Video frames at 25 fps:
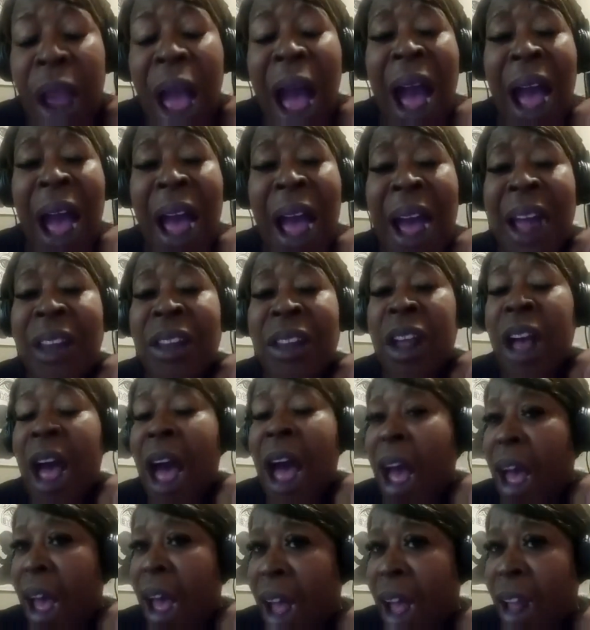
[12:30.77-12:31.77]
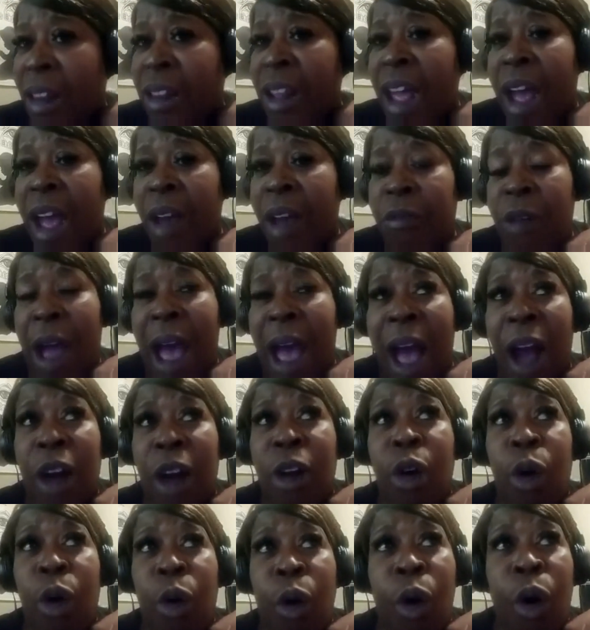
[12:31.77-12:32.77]
I had to have
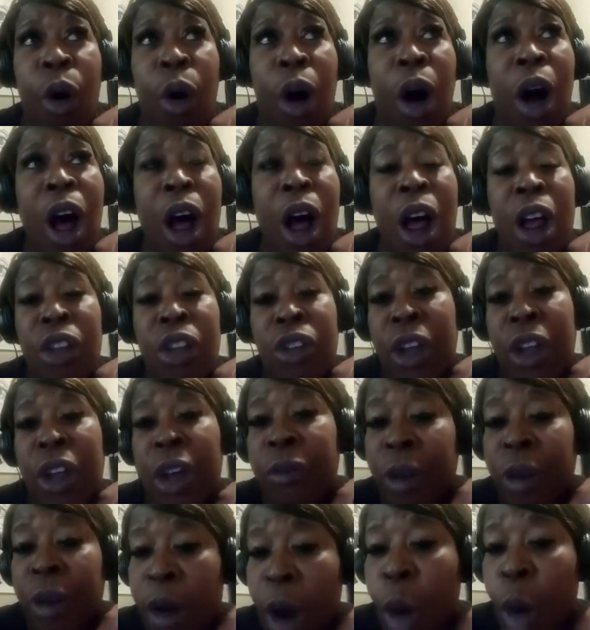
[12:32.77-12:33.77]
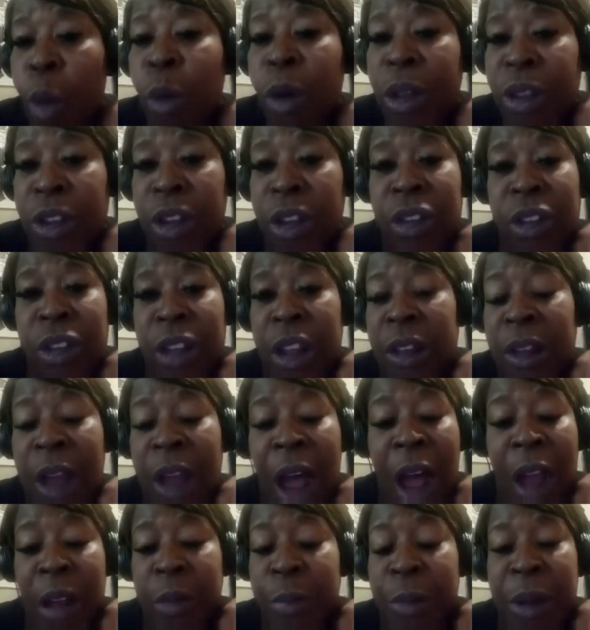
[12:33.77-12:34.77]
alcohol to even go into
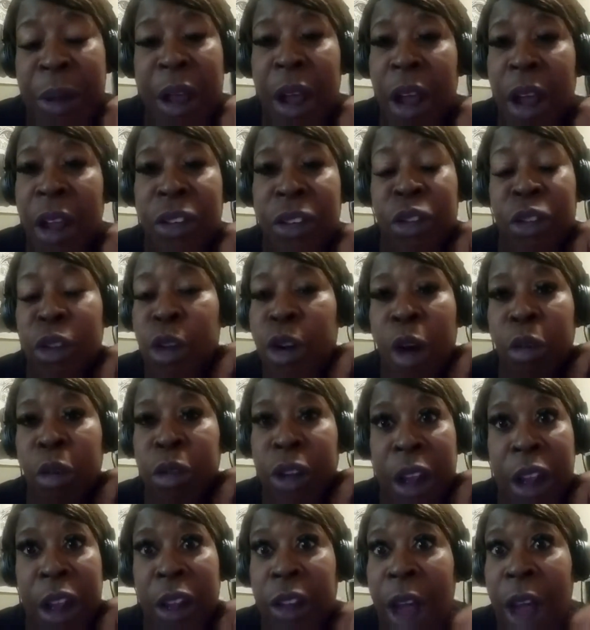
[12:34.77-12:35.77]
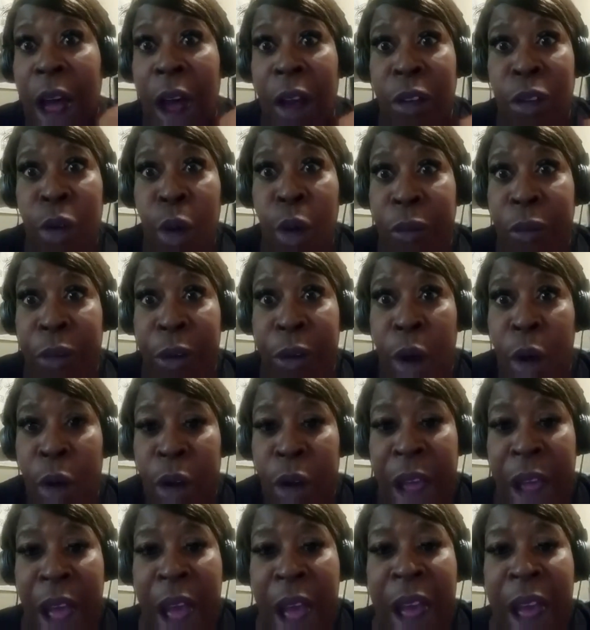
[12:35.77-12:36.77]
detox, because you don't detox off of
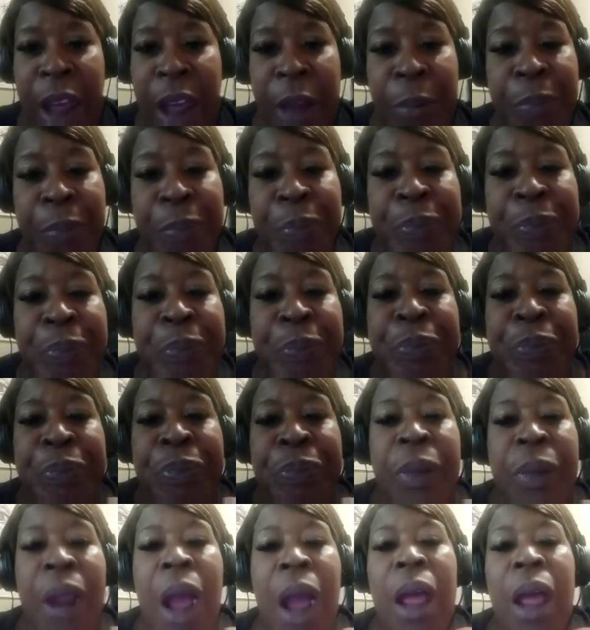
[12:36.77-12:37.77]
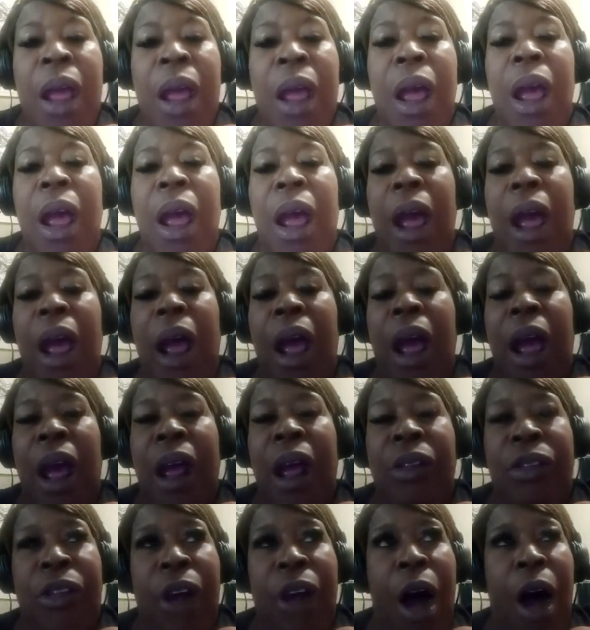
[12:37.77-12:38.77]
cocaine.
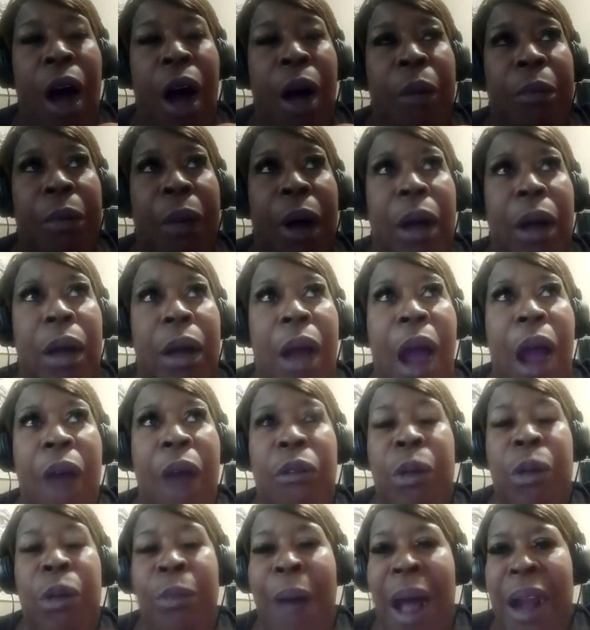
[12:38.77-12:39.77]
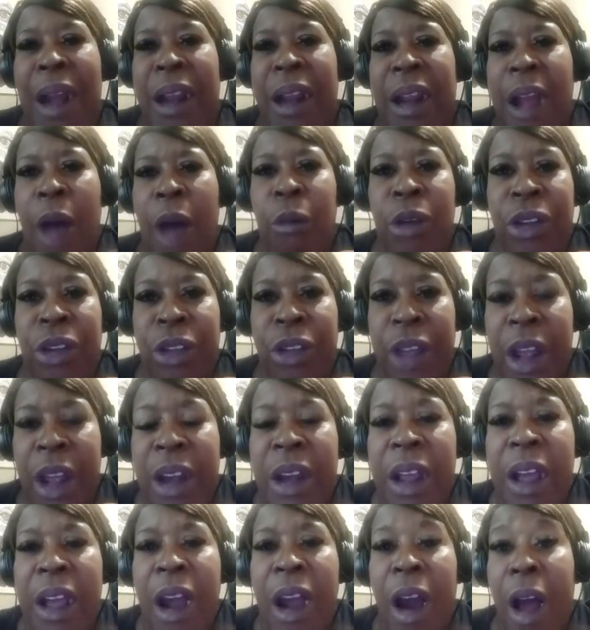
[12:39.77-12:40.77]
And everybody that was
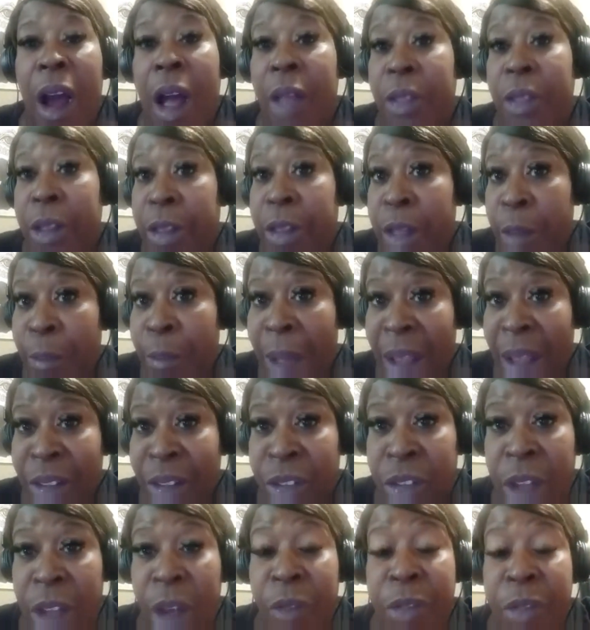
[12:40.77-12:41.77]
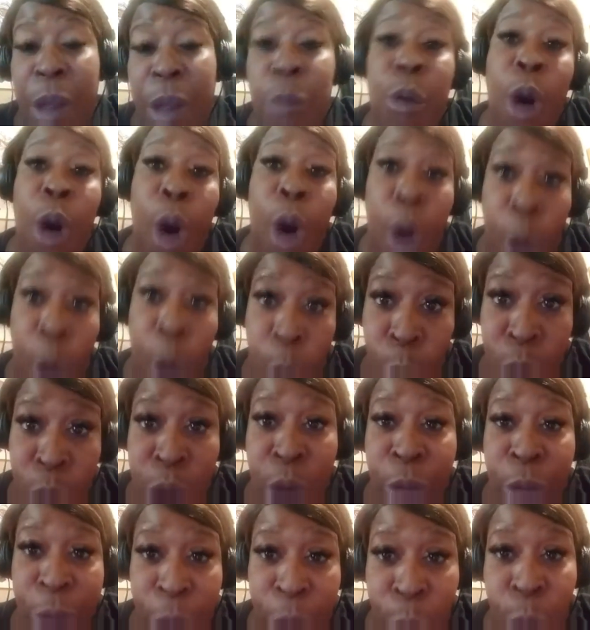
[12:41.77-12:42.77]
in there other than myself, they were
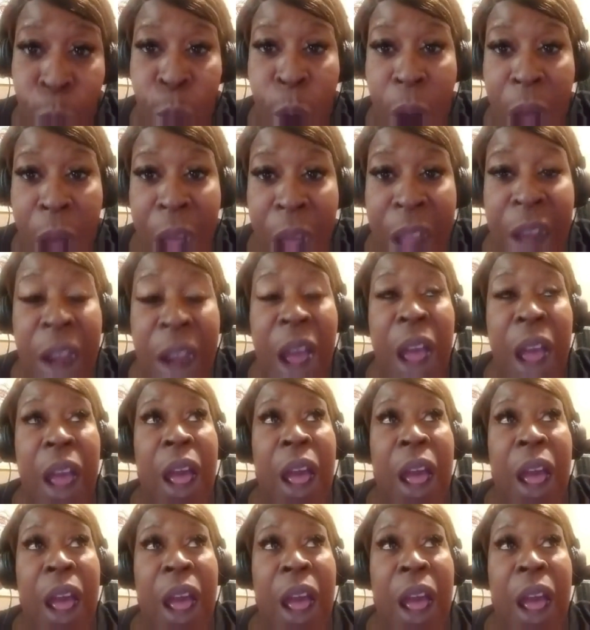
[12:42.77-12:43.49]
older for one.